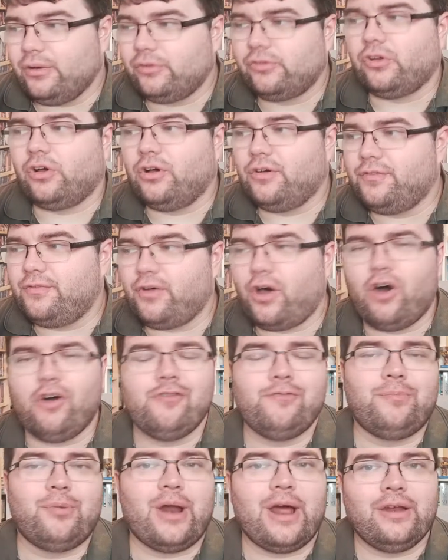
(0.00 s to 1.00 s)
sort of
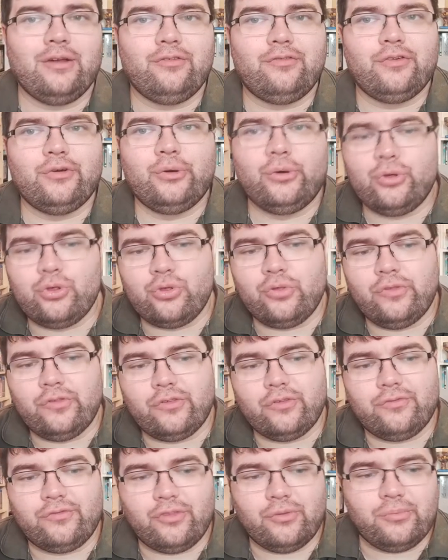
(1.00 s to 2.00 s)
off-brand versions
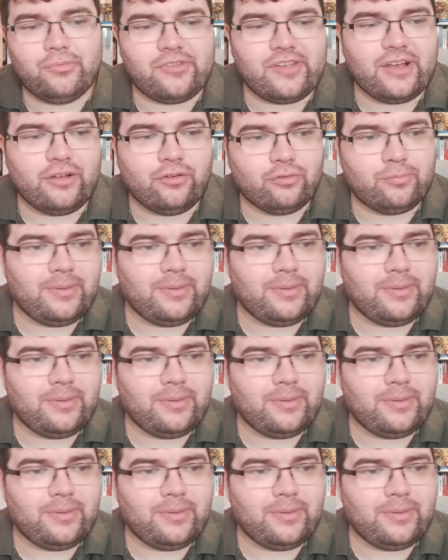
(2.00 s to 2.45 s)
of themselves,